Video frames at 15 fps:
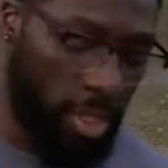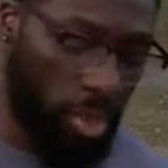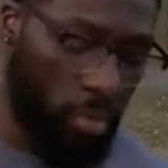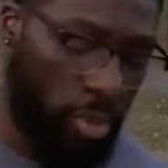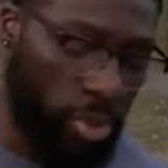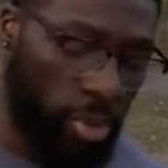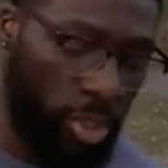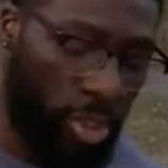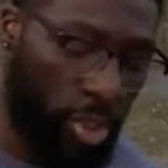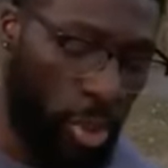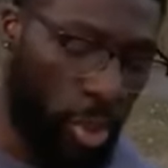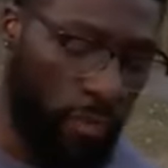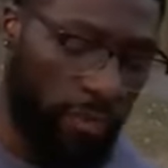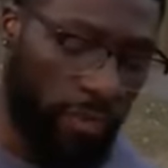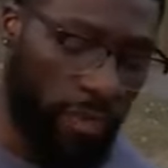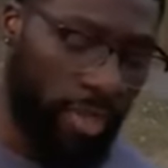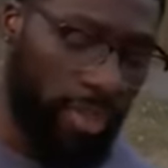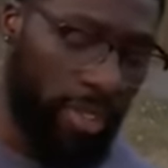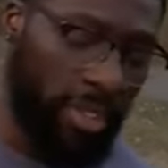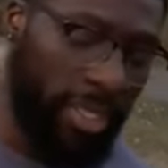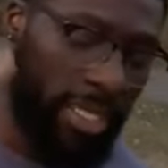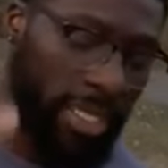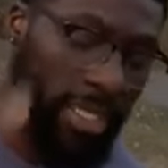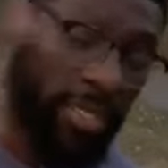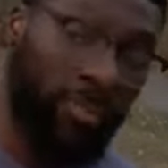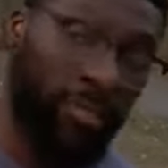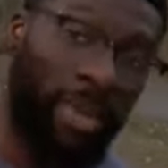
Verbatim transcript: which were known for their healing